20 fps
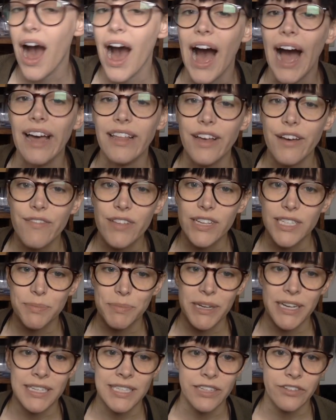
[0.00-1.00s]
I love this
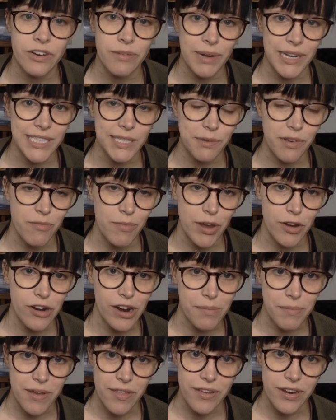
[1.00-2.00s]
because it reminds me of my
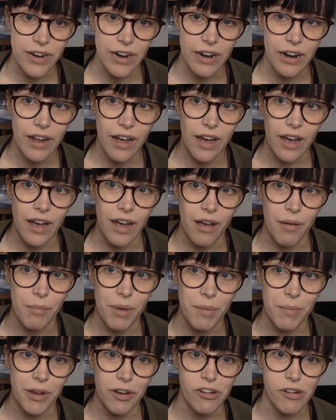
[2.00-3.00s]
grandmother,
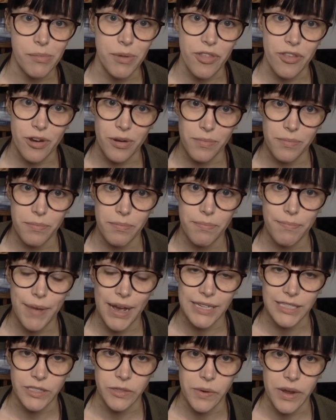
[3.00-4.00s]
and my grandmother
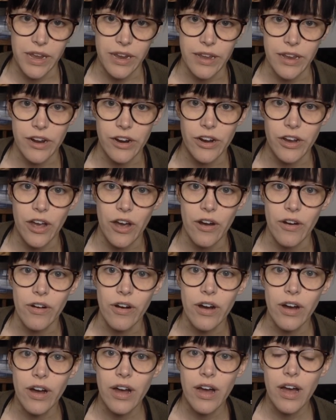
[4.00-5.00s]
passed away a year ago,
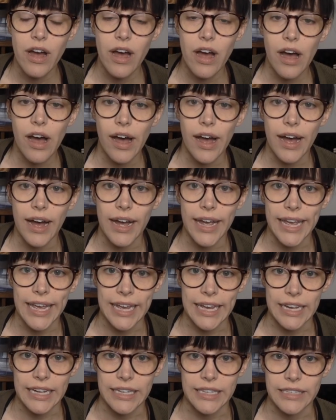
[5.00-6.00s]

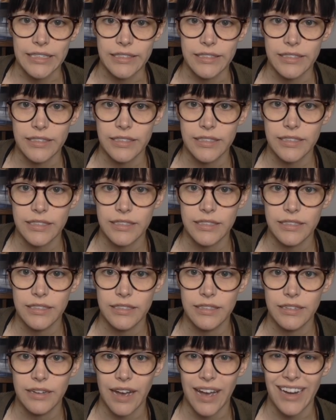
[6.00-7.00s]
and
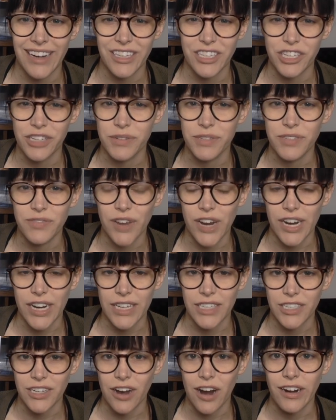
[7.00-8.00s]
she was very
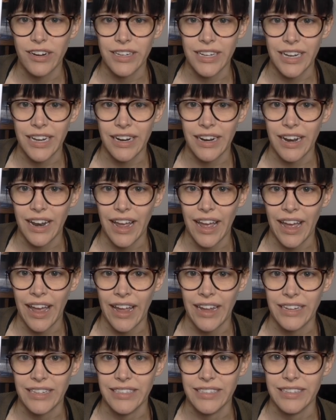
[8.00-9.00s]
into gardening,
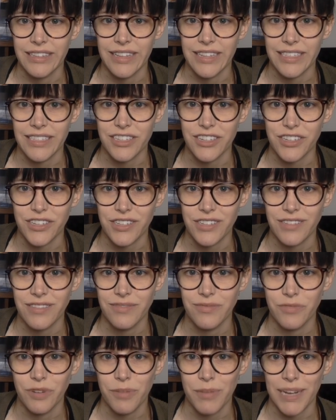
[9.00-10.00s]
and this just
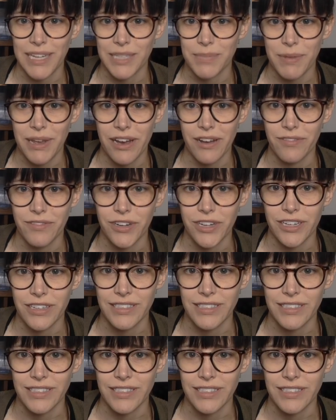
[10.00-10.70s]
reminds me of her.